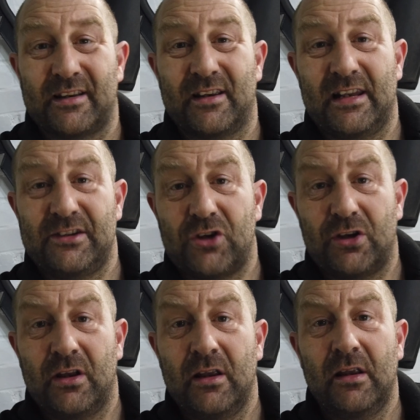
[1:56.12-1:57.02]
in a
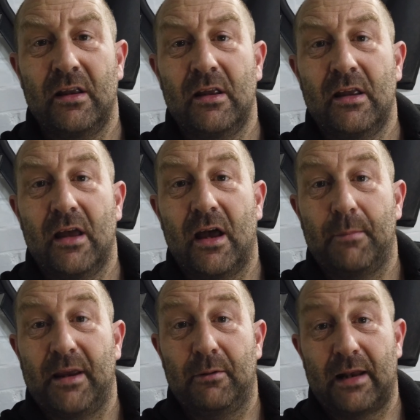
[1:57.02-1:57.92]
collision,
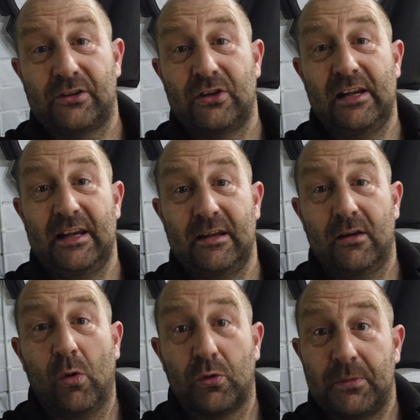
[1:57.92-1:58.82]
it will
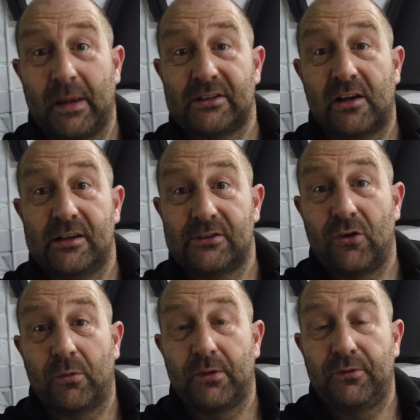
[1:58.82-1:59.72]
actually automatically
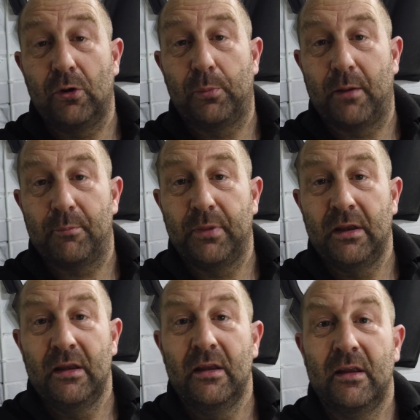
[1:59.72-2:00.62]
stop the fuel pump.
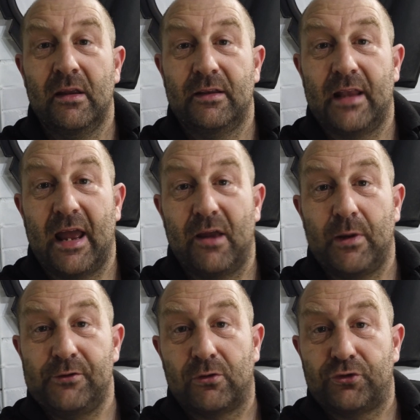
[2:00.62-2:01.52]
Now
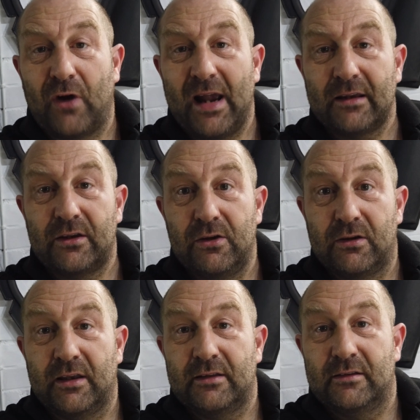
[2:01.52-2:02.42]
when you're on track,
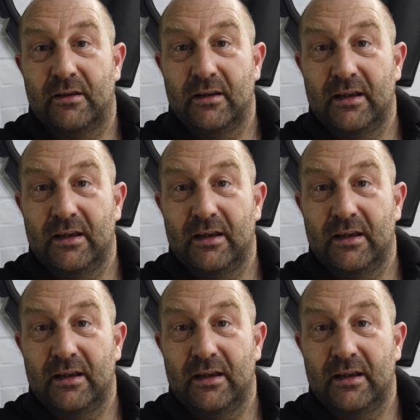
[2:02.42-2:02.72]
you can